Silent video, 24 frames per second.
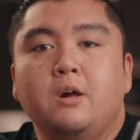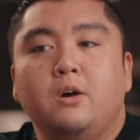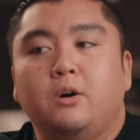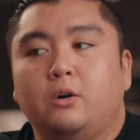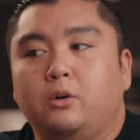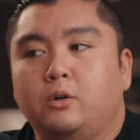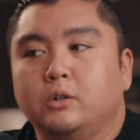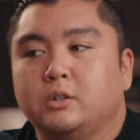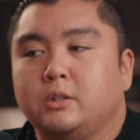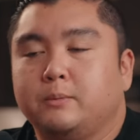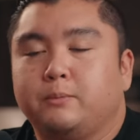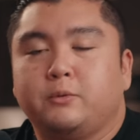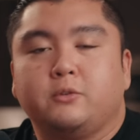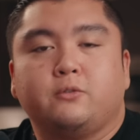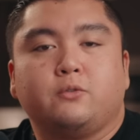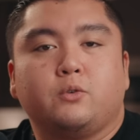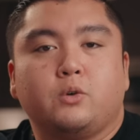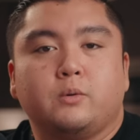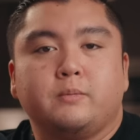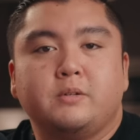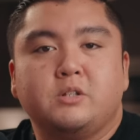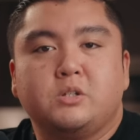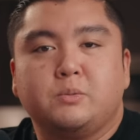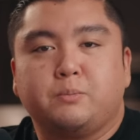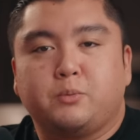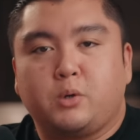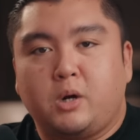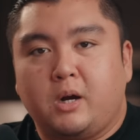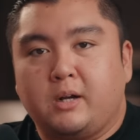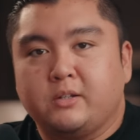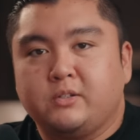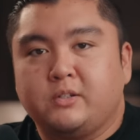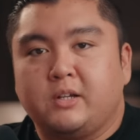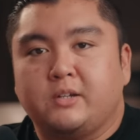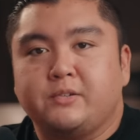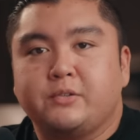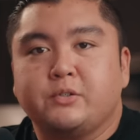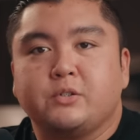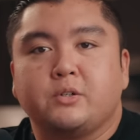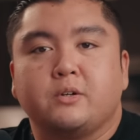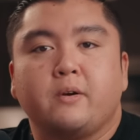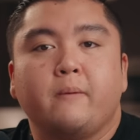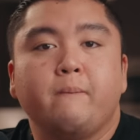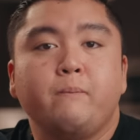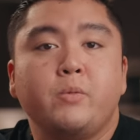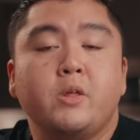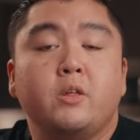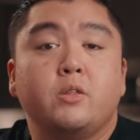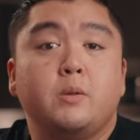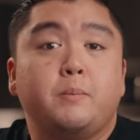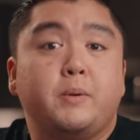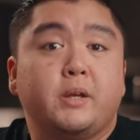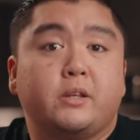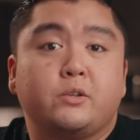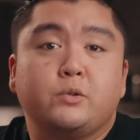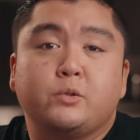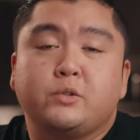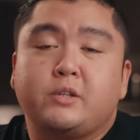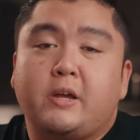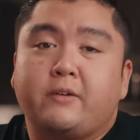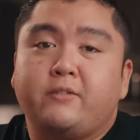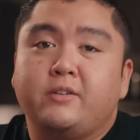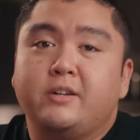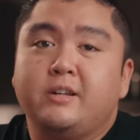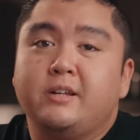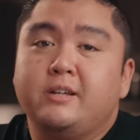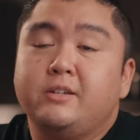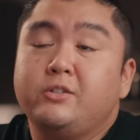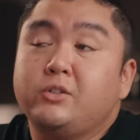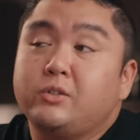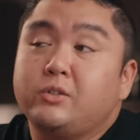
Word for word: ultra performance processor. The Pixel 7 is